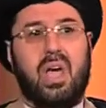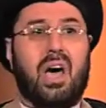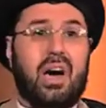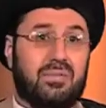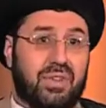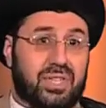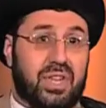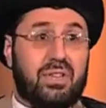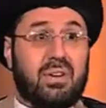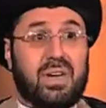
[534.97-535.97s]
Obviously,
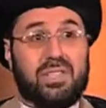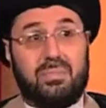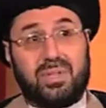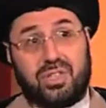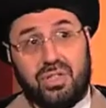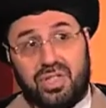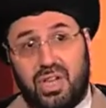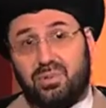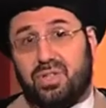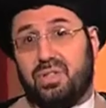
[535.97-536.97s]
there are some
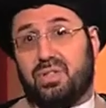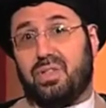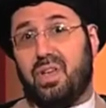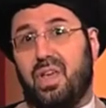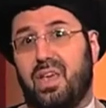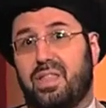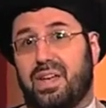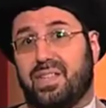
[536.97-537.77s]
misconceptions that